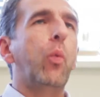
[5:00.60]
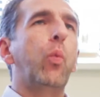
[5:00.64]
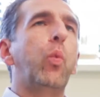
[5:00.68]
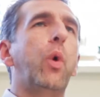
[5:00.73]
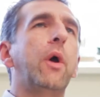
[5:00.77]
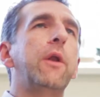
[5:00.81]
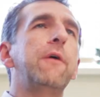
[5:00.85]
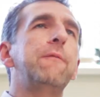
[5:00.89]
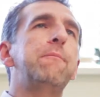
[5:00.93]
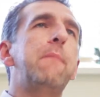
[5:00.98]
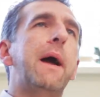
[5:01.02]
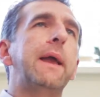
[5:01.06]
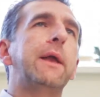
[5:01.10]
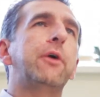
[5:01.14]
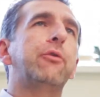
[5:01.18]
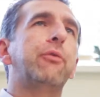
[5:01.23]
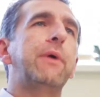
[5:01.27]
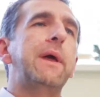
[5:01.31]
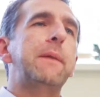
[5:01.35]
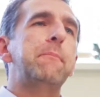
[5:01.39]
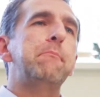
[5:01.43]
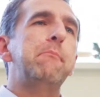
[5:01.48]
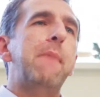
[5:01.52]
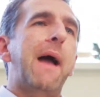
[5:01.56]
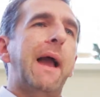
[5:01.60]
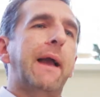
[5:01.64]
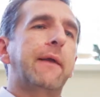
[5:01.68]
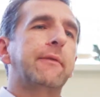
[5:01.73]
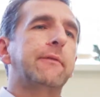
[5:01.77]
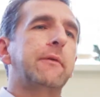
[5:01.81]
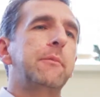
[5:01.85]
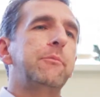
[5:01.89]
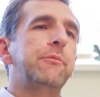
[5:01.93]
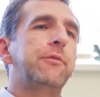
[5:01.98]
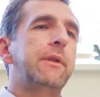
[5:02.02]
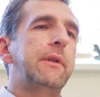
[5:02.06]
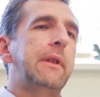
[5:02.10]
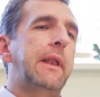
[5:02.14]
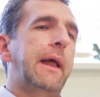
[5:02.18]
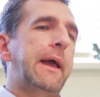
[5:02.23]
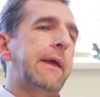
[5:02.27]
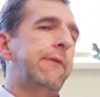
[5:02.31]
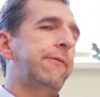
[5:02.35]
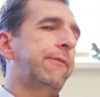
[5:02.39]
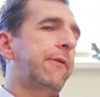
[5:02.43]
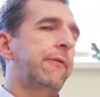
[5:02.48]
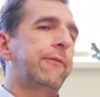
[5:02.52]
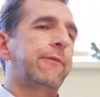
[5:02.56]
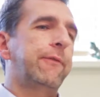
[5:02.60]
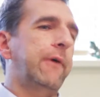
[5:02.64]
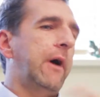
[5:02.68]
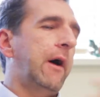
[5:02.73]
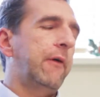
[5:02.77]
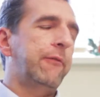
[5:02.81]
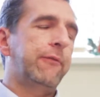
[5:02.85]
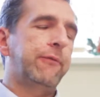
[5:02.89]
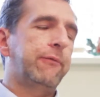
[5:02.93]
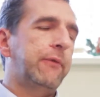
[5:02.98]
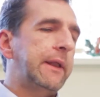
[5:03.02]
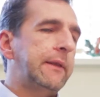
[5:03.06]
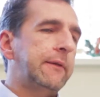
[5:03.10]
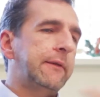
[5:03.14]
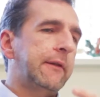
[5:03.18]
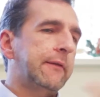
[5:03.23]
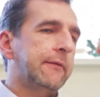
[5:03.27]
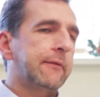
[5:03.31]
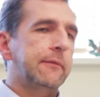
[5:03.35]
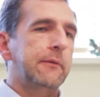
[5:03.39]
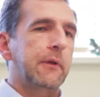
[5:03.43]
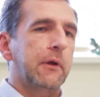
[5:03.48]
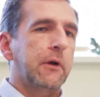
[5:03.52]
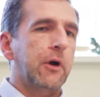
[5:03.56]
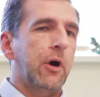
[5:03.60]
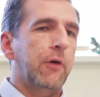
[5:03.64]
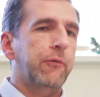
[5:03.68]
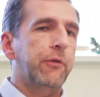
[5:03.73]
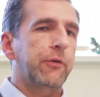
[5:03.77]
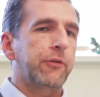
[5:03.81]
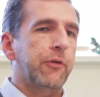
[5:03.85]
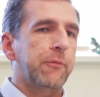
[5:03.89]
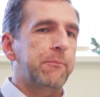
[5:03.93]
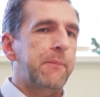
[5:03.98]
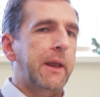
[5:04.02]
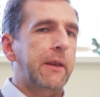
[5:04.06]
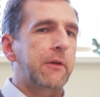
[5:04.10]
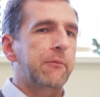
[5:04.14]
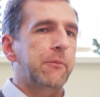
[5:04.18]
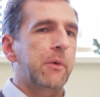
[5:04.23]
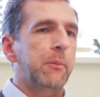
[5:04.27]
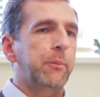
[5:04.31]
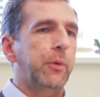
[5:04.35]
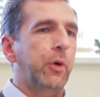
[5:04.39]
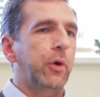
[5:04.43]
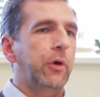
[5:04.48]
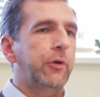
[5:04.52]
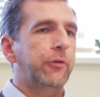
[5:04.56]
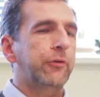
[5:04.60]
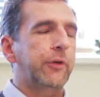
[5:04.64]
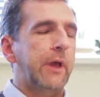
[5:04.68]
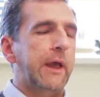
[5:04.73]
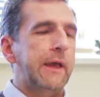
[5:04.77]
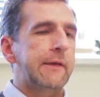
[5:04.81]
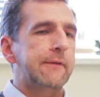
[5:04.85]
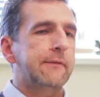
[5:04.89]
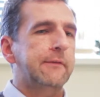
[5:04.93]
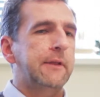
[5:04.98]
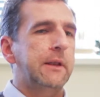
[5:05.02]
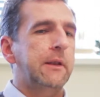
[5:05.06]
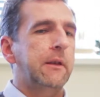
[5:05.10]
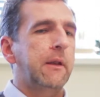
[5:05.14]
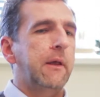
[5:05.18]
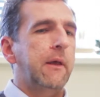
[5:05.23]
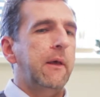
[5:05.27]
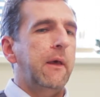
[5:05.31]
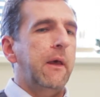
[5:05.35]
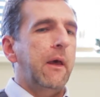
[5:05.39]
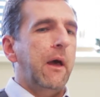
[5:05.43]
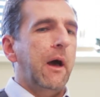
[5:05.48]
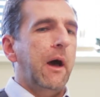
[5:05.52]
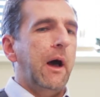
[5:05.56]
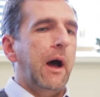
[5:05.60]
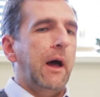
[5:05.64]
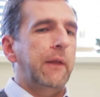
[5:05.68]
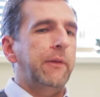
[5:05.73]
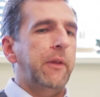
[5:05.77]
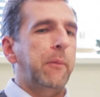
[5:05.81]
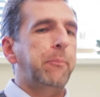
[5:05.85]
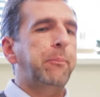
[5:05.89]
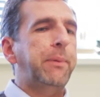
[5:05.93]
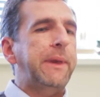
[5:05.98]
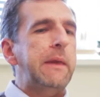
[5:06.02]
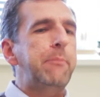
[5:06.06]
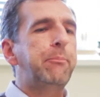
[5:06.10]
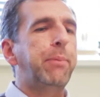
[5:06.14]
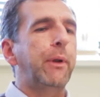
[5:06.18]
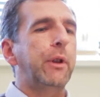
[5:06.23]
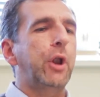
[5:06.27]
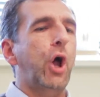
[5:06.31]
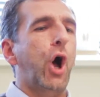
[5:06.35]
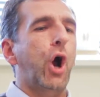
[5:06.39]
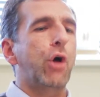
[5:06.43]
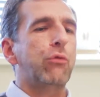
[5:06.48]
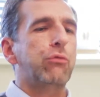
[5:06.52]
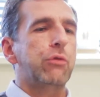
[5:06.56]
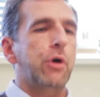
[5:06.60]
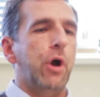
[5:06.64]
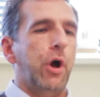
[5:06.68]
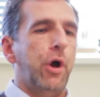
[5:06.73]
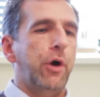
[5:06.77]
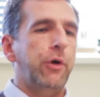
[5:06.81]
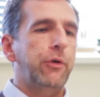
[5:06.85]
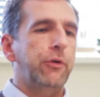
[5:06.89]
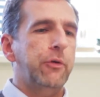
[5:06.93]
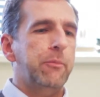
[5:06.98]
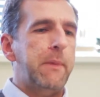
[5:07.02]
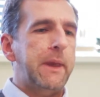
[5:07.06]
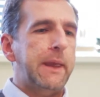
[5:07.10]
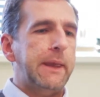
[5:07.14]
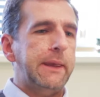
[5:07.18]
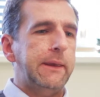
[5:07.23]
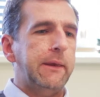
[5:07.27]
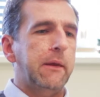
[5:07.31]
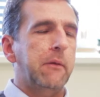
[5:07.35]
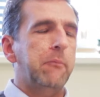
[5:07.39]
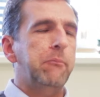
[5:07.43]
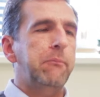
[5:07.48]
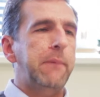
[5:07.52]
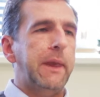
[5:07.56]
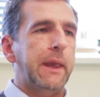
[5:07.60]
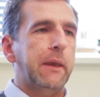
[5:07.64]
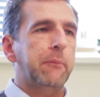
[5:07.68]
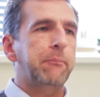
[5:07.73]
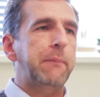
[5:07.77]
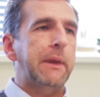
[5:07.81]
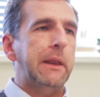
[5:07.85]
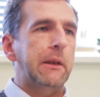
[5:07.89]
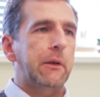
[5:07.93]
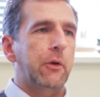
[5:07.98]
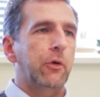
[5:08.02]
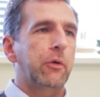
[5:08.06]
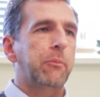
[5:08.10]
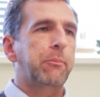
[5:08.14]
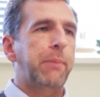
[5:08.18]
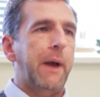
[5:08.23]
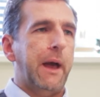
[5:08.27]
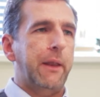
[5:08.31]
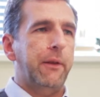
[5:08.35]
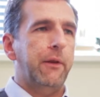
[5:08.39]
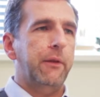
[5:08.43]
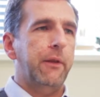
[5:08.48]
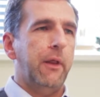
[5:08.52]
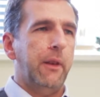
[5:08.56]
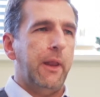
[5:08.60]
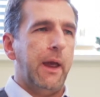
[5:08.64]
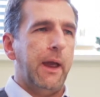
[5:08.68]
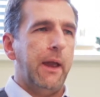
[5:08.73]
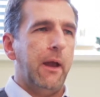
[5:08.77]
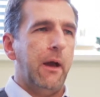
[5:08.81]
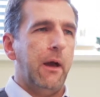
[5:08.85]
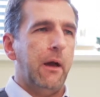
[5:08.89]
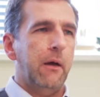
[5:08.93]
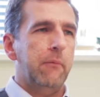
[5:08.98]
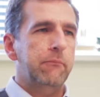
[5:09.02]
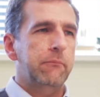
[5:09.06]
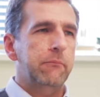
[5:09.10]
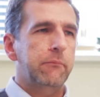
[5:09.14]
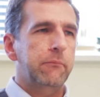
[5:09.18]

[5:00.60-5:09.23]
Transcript: one of my great maxims in life, I've written this in the covers of many of my books, is that the people around me make me look better than I am.